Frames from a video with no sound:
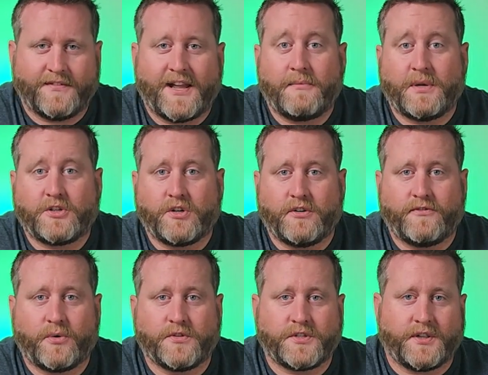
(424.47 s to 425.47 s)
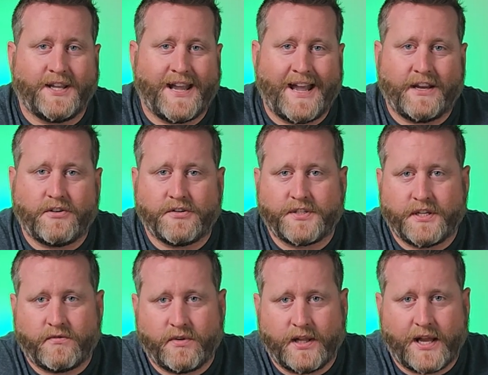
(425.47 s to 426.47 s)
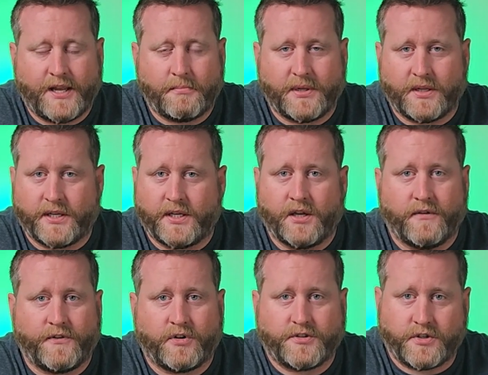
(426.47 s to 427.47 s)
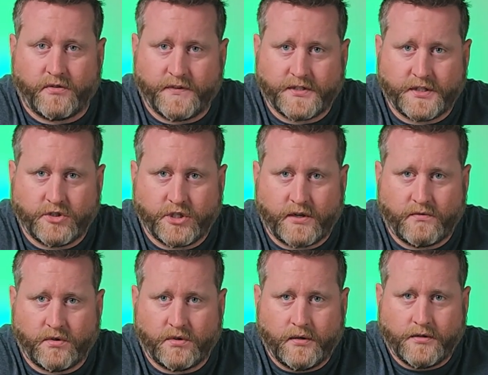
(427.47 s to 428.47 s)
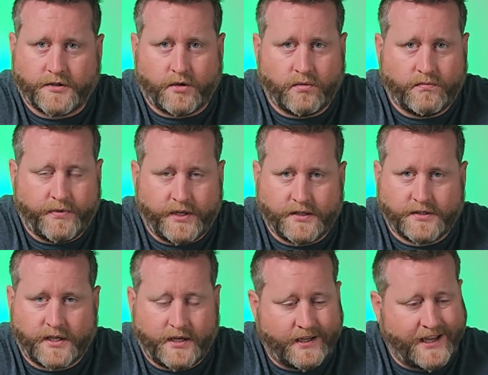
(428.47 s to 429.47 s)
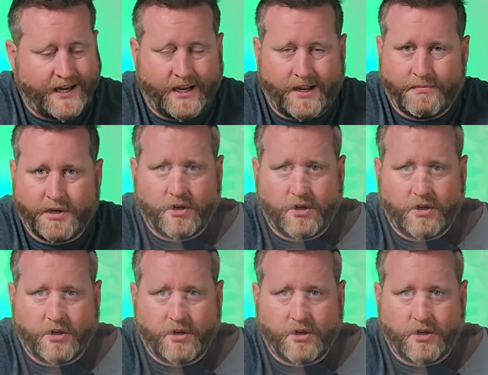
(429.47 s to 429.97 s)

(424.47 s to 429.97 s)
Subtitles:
And make sure you focus on the accuracy and reliability of your service in general. So things like, hey, I'm going to